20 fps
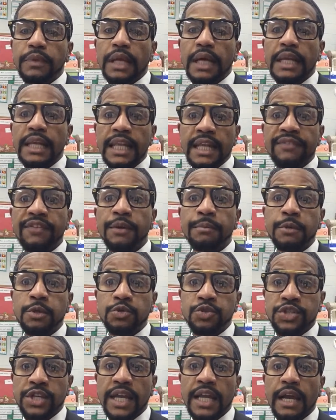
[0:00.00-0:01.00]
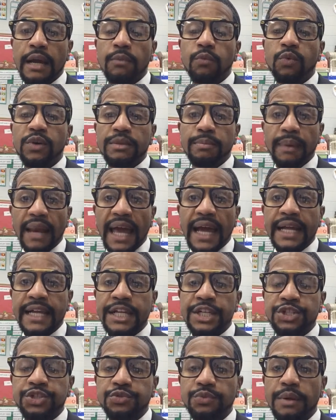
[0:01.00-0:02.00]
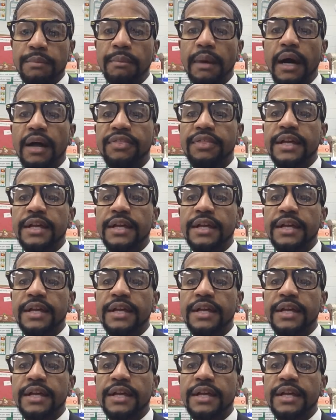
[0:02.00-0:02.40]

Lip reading: Living Museum with Black History Month.